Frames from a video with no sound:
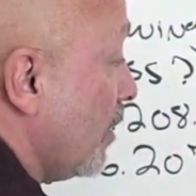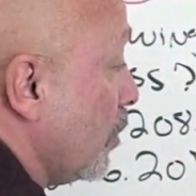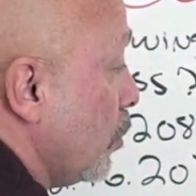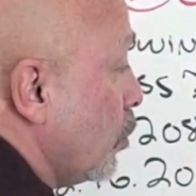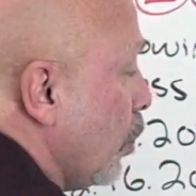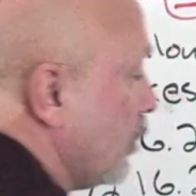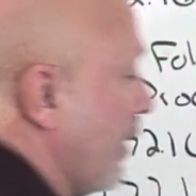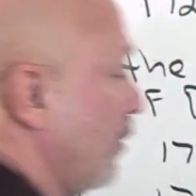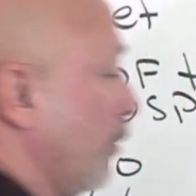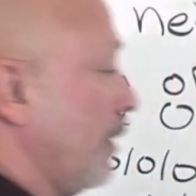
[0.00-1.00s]
Gives you
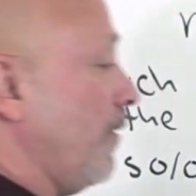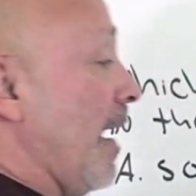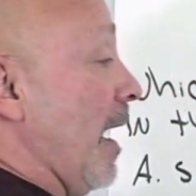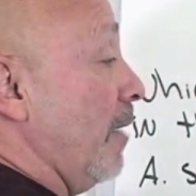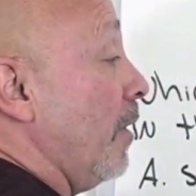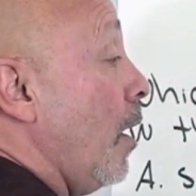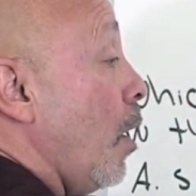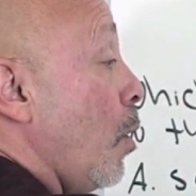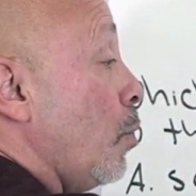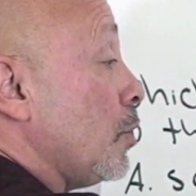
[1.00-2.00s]
207, 255,
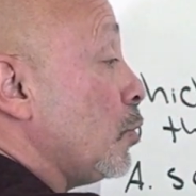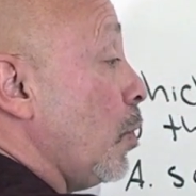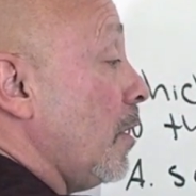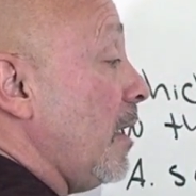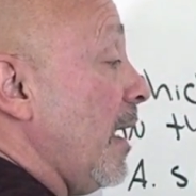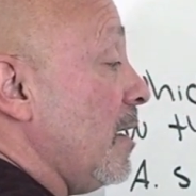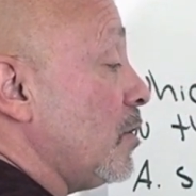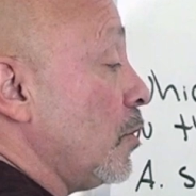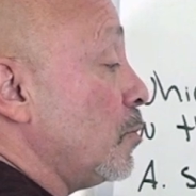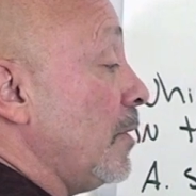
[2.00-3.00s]
which is one of the
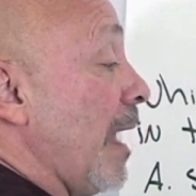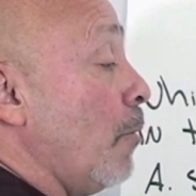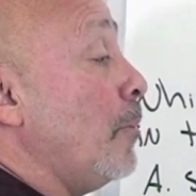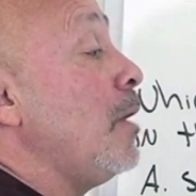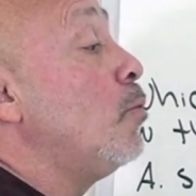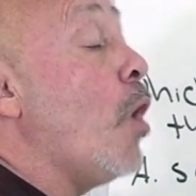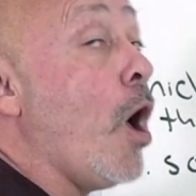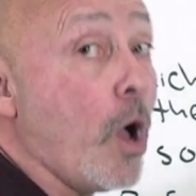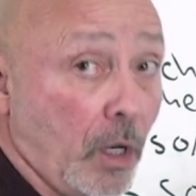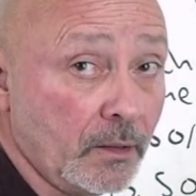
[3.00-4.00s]
answers, but that would be
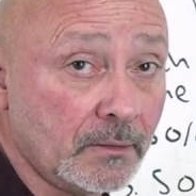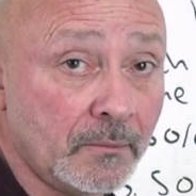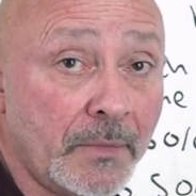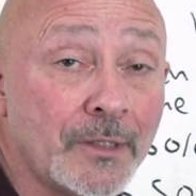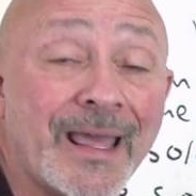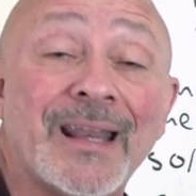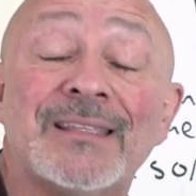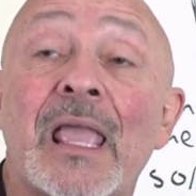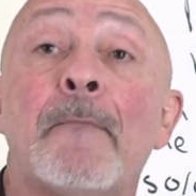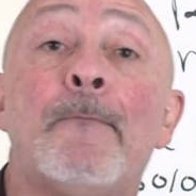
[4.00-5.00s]
wrong because that
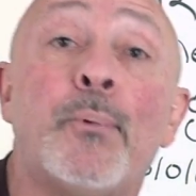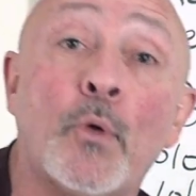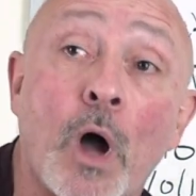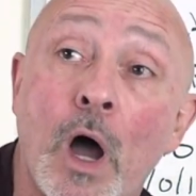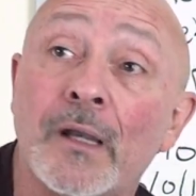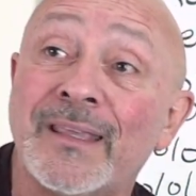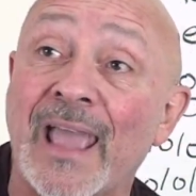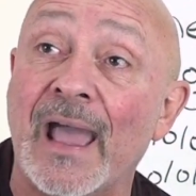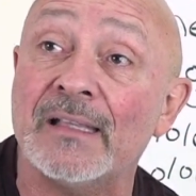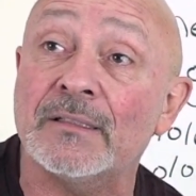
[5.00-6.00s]
is a
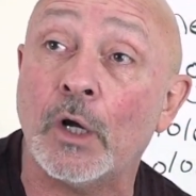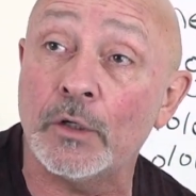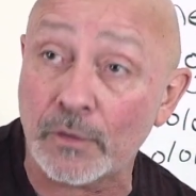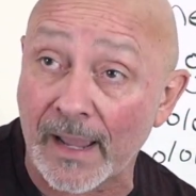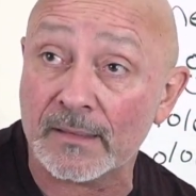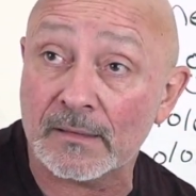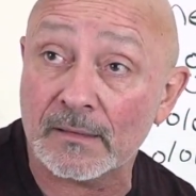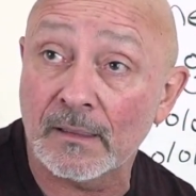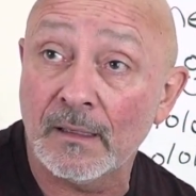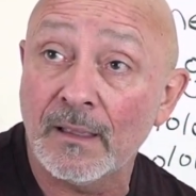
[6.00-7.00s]
broadcast
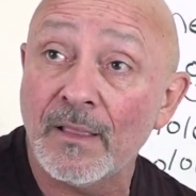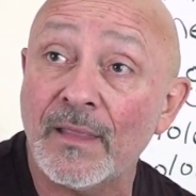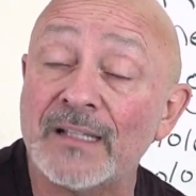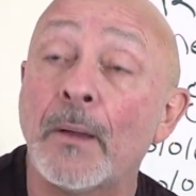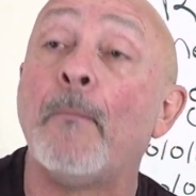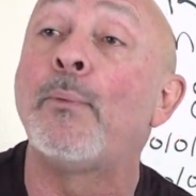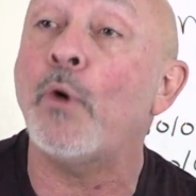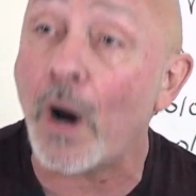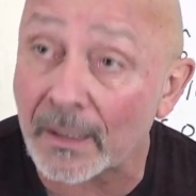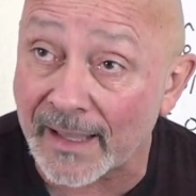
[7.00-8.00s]
address. That is a
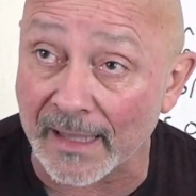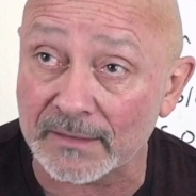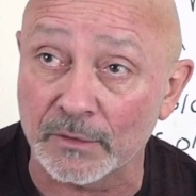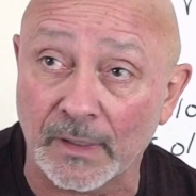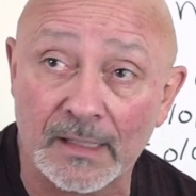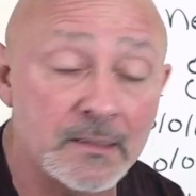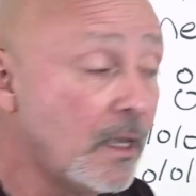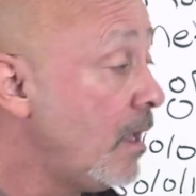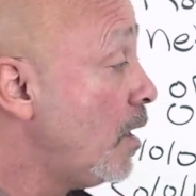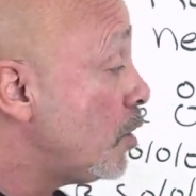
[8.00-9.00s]
broadcast address.
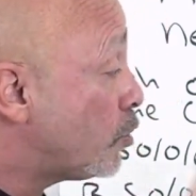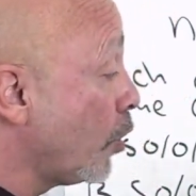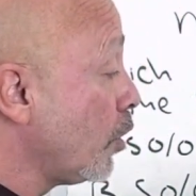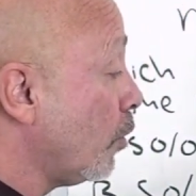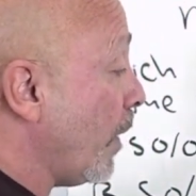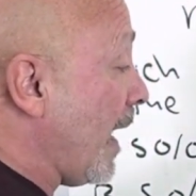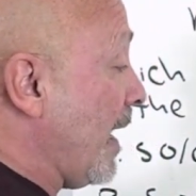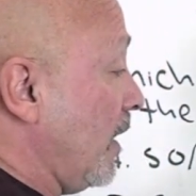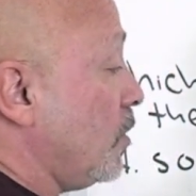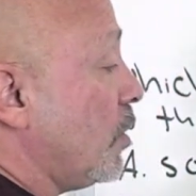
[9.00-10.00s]
So your
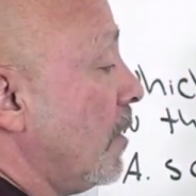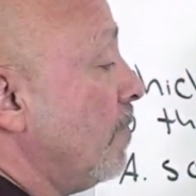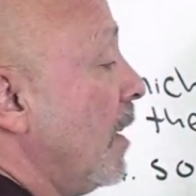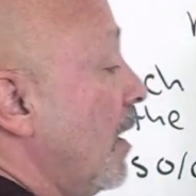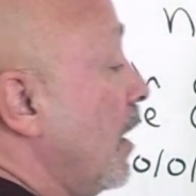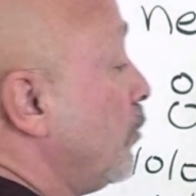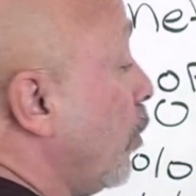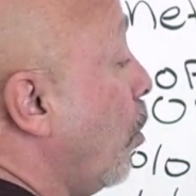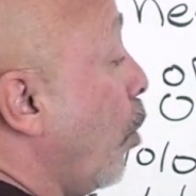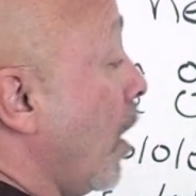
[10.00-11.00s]
range is
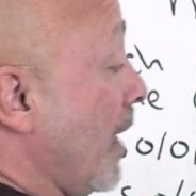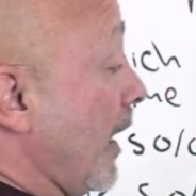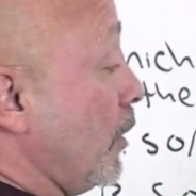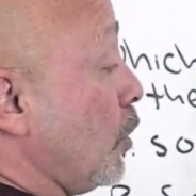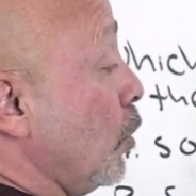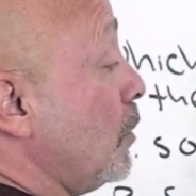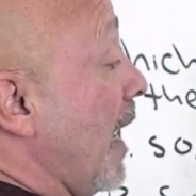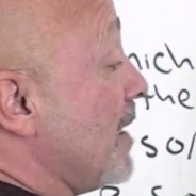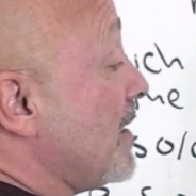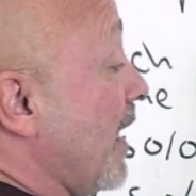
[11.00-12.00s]
from
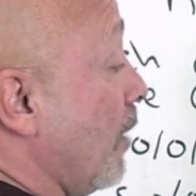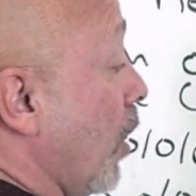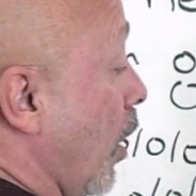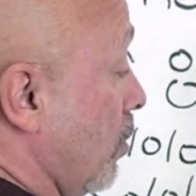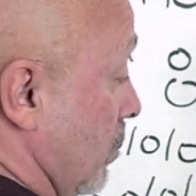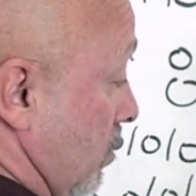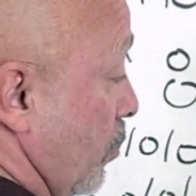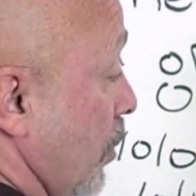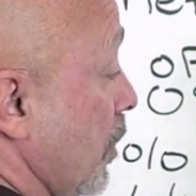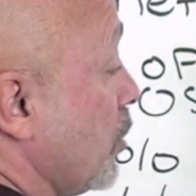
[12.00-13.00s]
192.0,
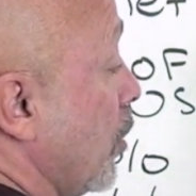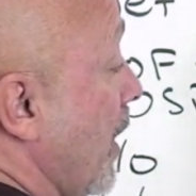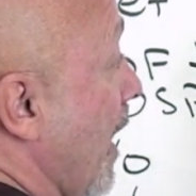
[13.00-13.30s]
which is your